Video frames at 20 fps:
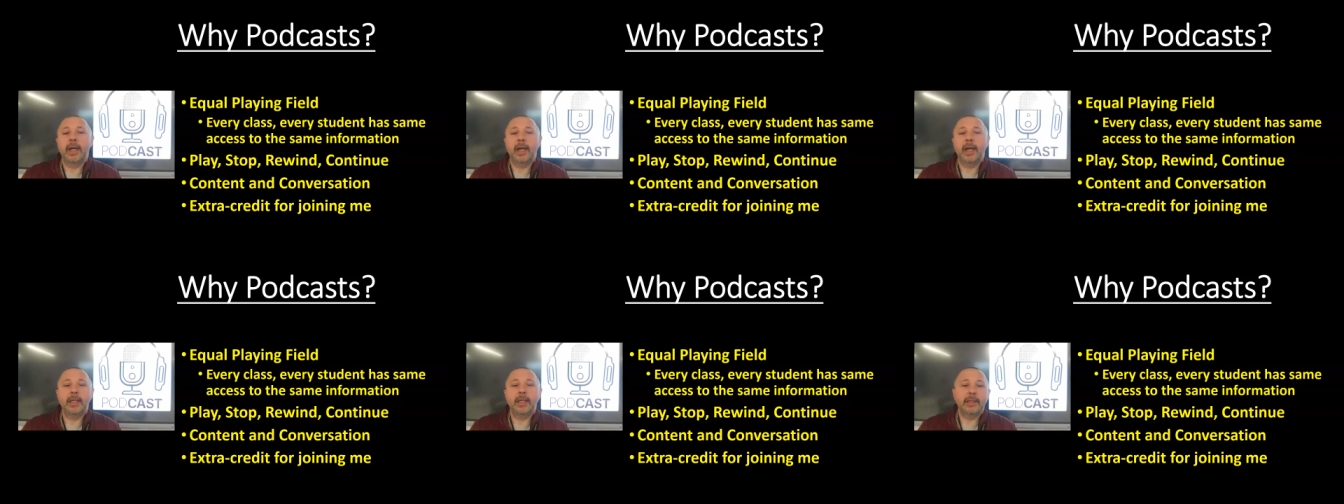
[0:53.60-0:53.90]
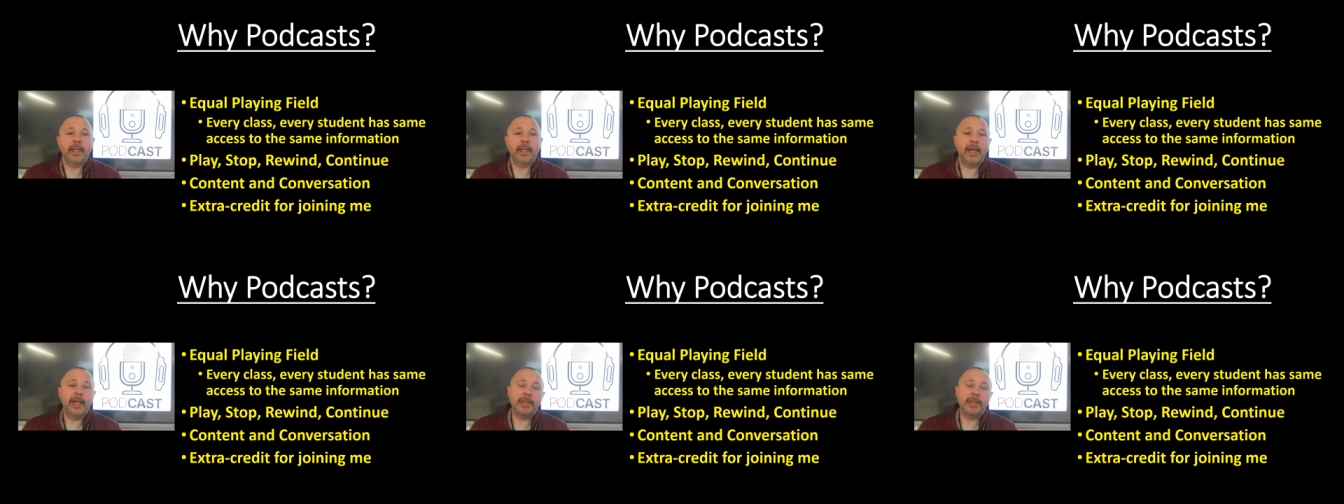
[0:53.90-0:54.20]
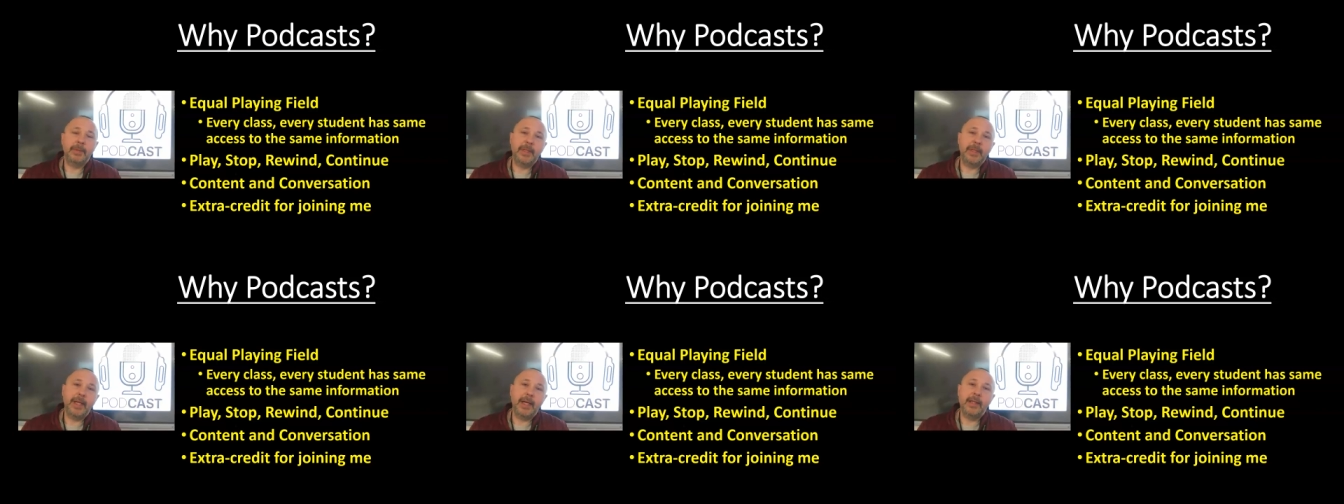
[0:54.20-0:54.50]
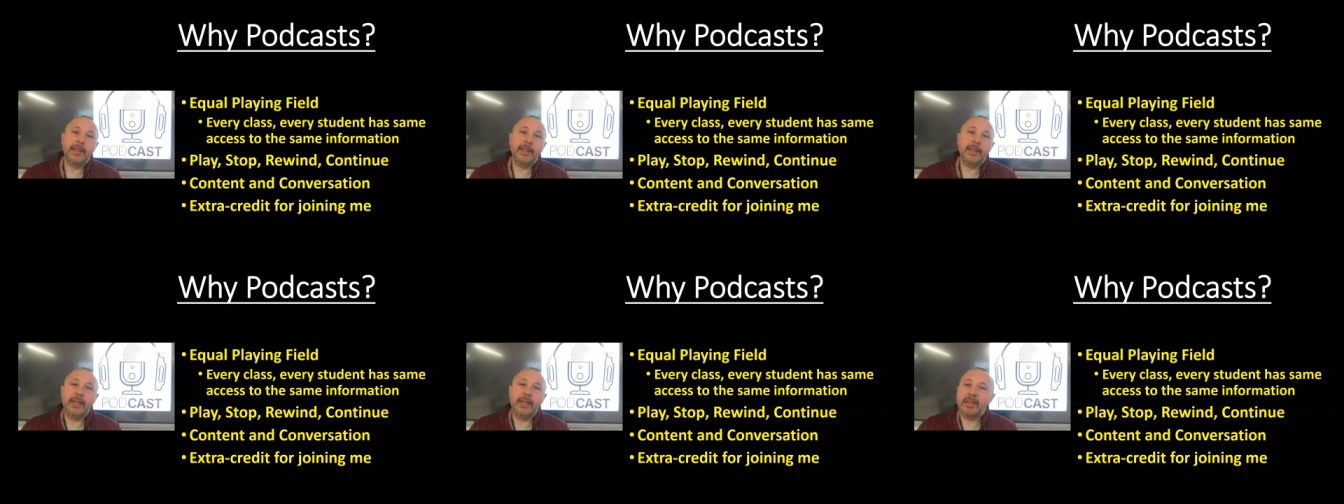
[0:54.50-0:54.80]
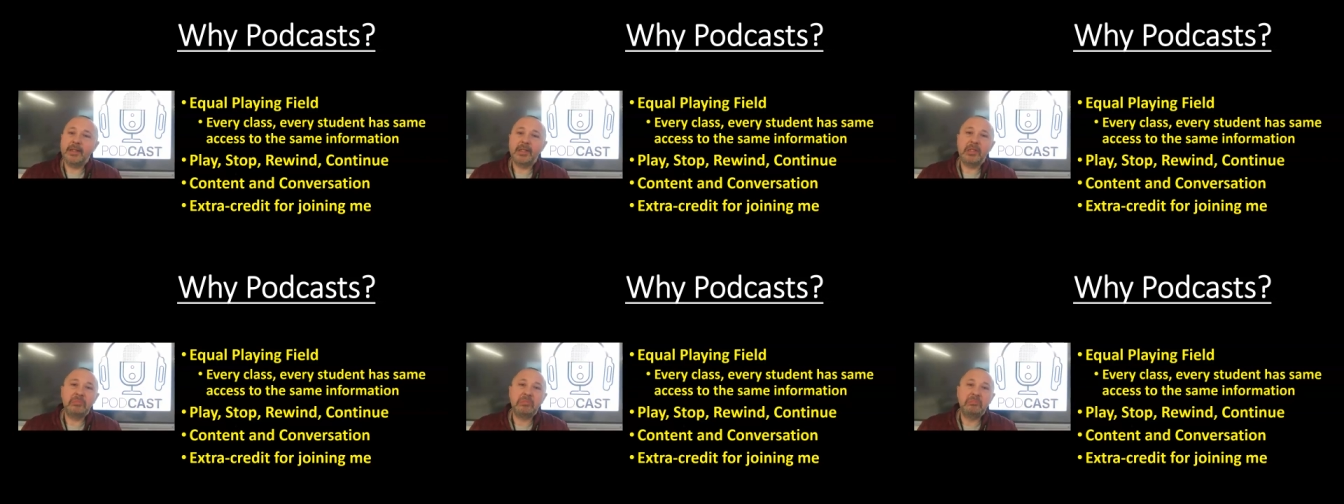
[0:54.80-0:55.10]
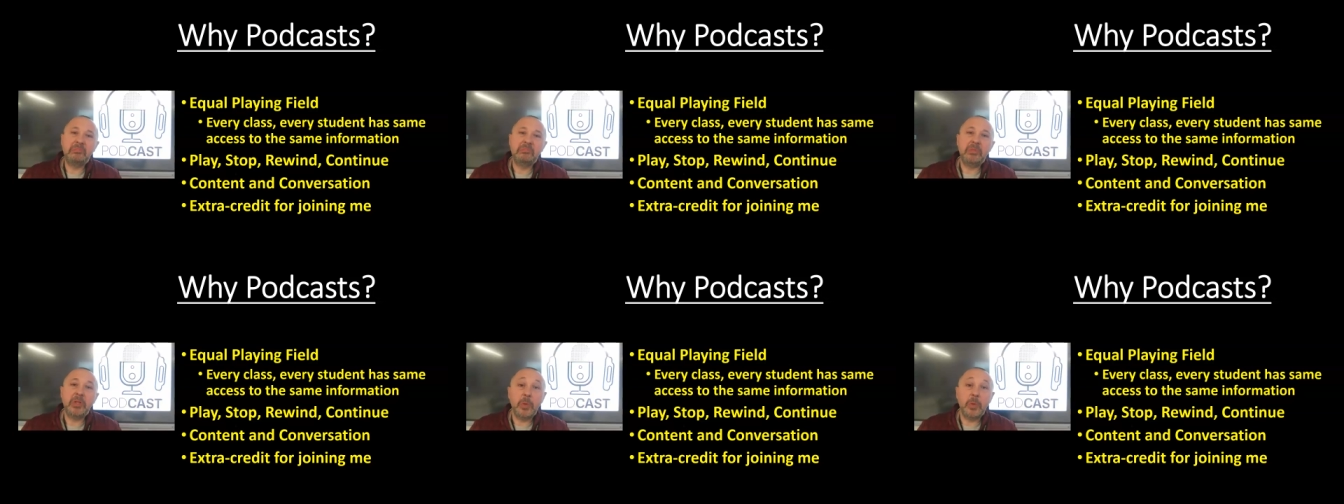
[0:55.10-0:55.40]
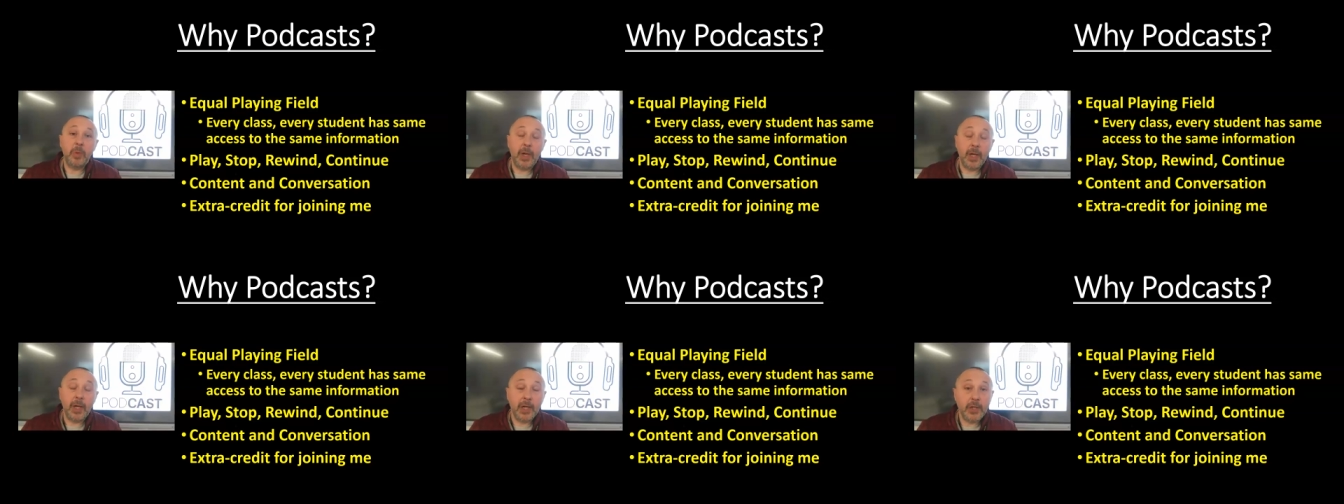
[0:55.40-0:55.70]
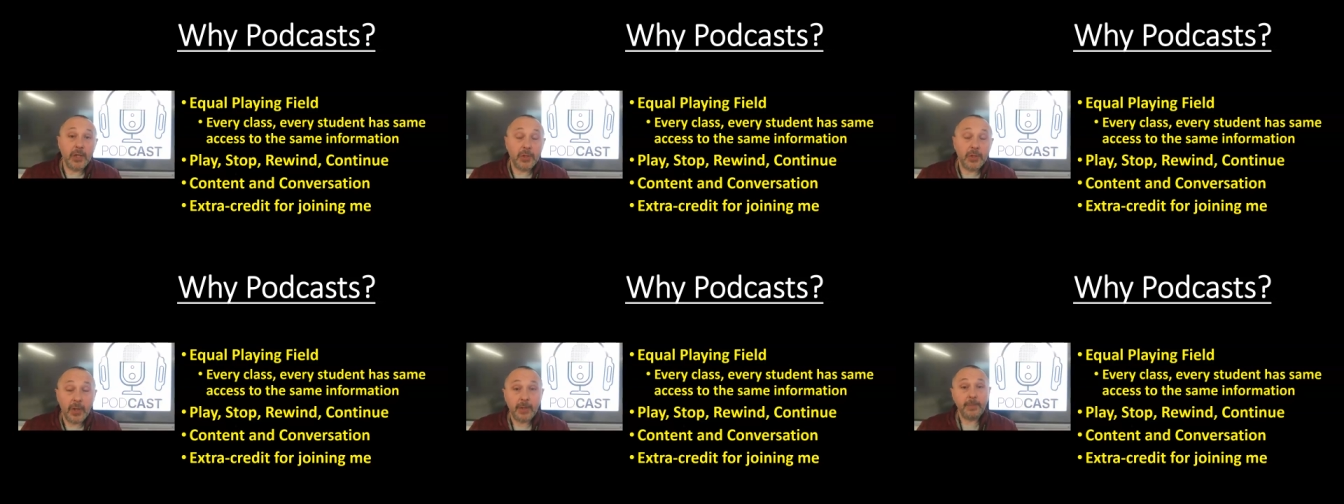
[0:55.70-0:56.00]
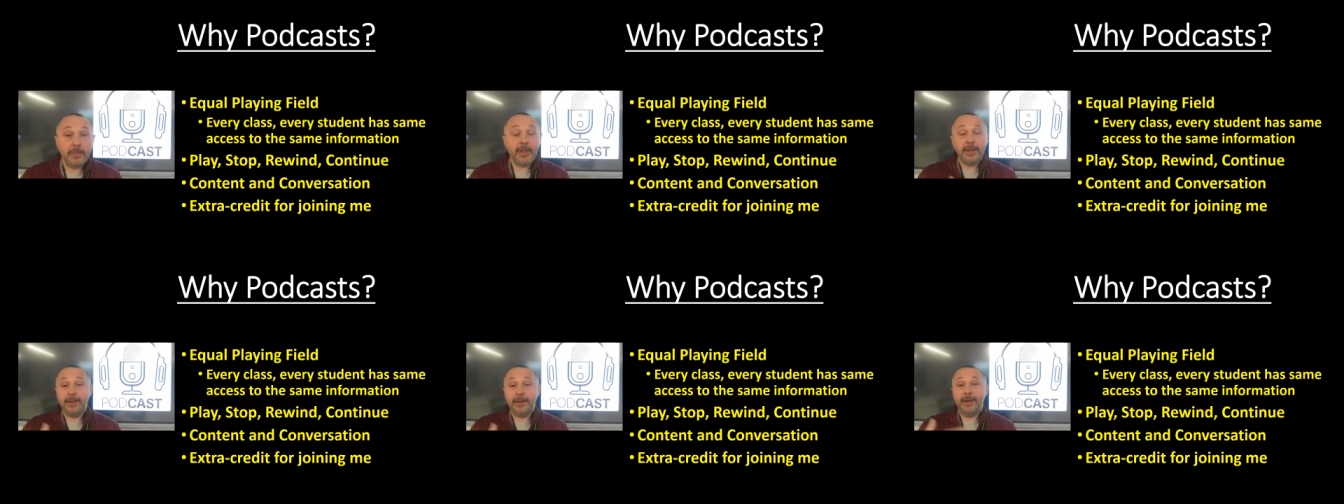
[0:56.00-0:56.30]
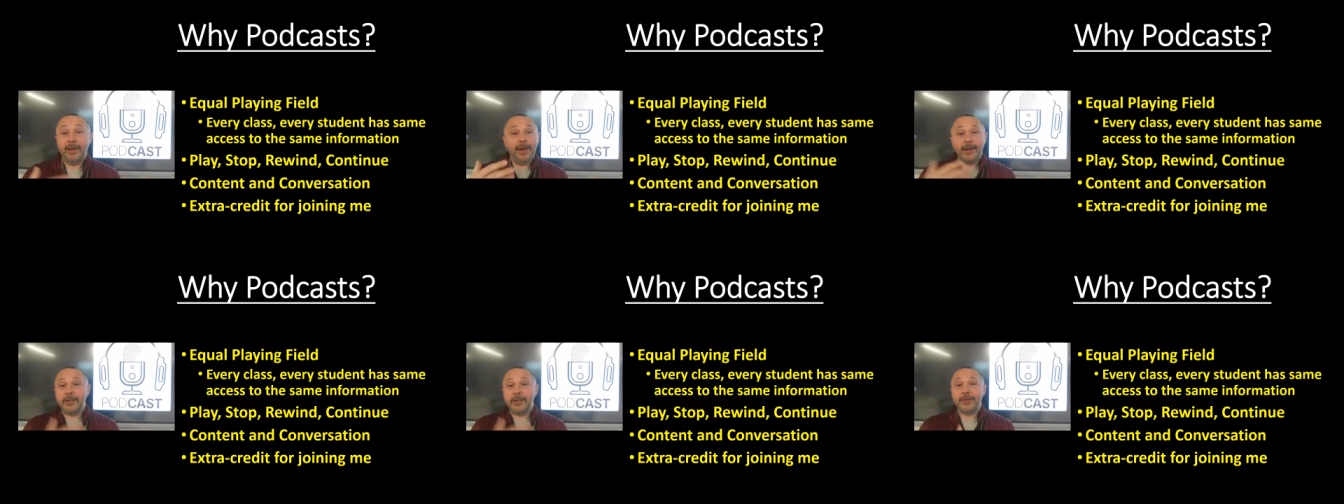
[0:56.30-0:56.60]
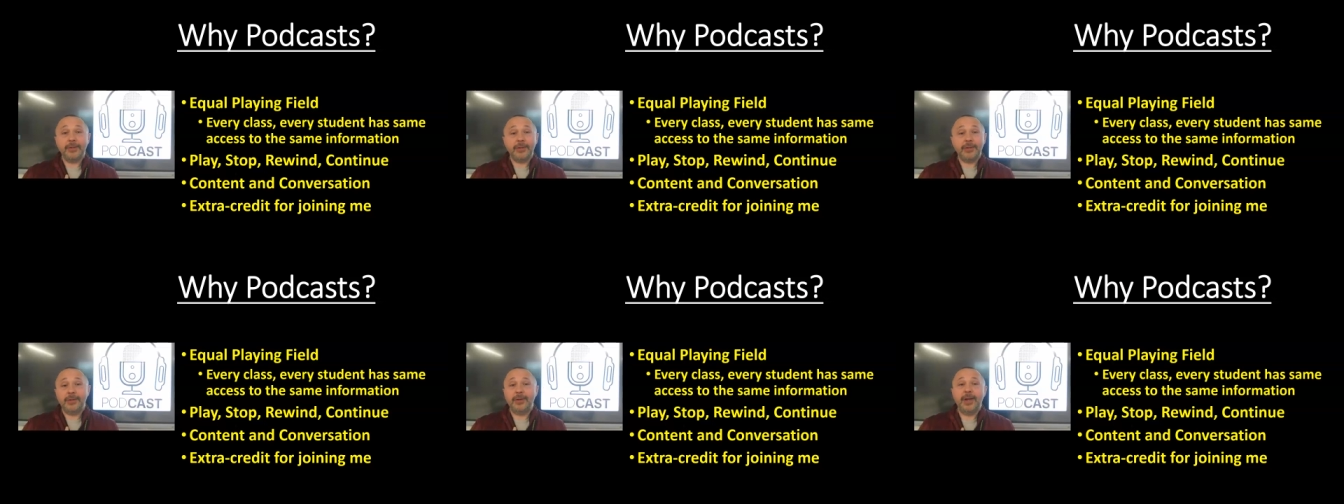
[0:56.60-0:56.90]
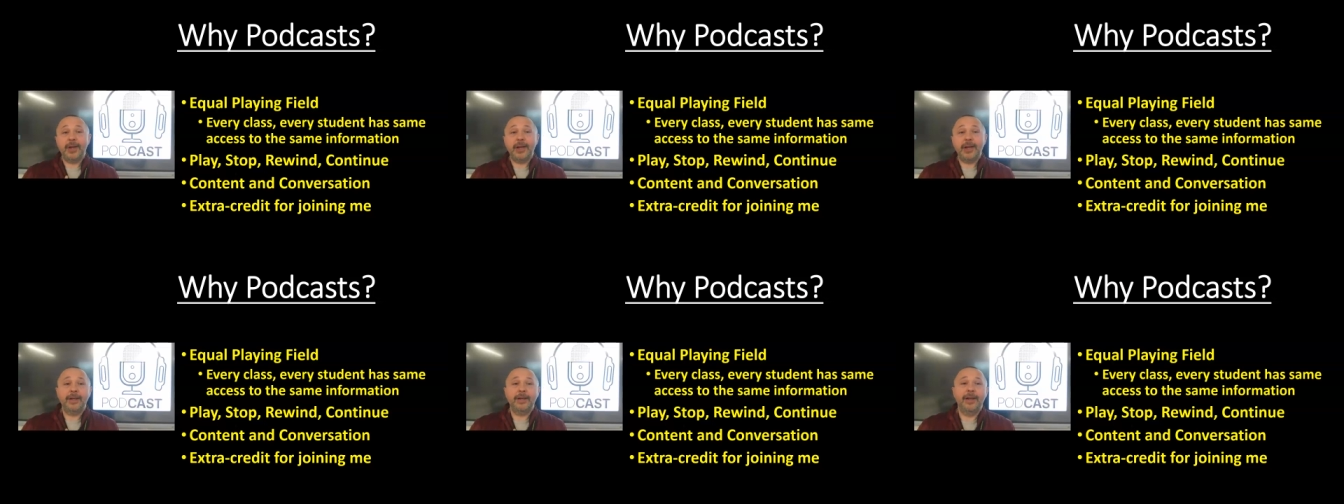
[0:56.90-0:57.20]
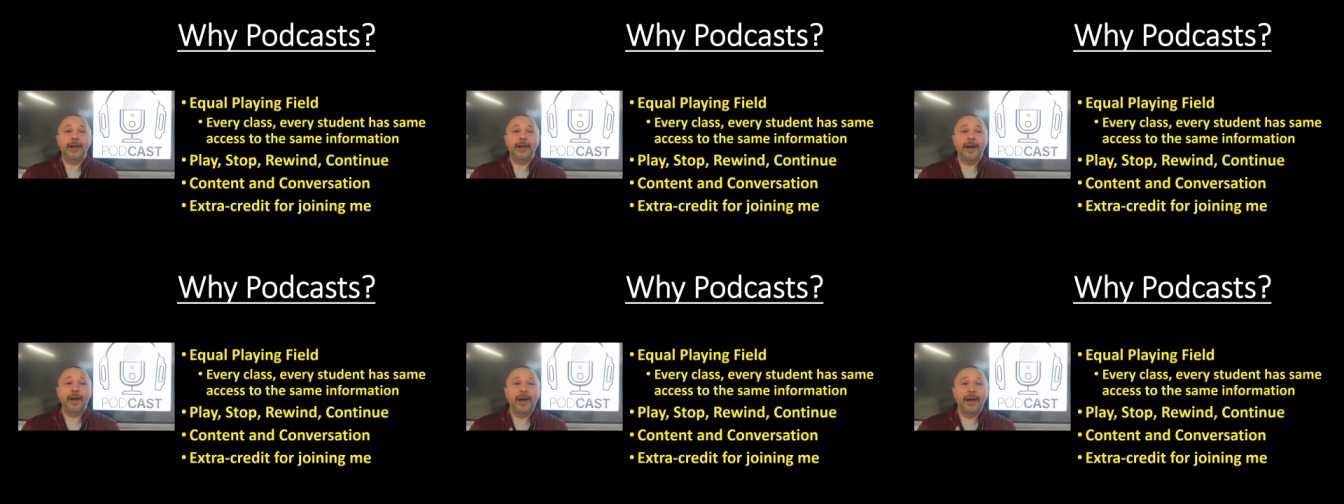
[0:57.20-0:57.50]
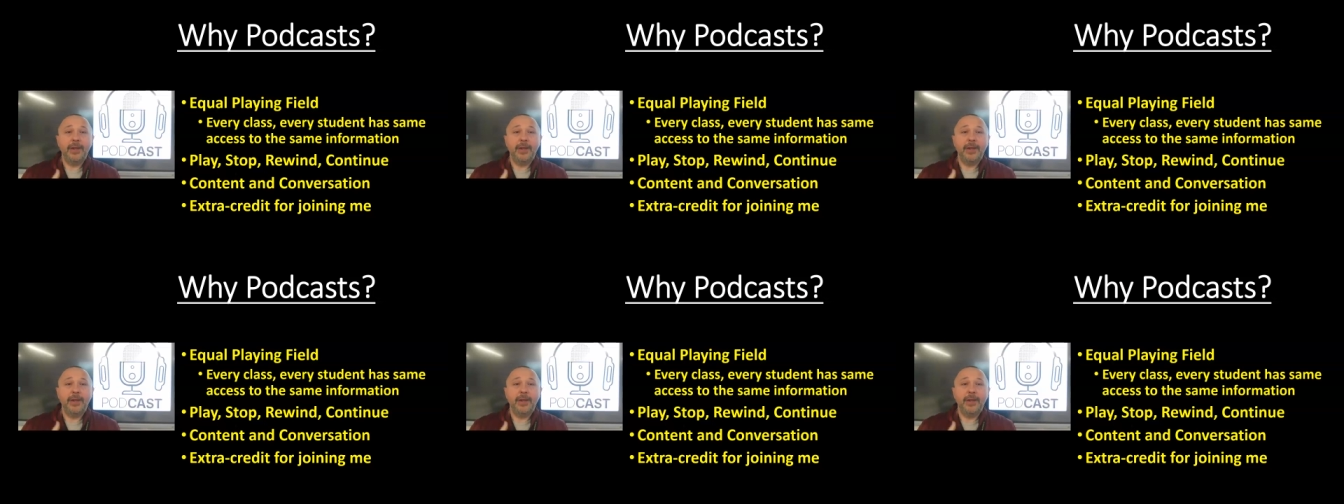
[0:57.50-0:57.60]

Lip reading: And last but not least, you want to join me? Extra credit.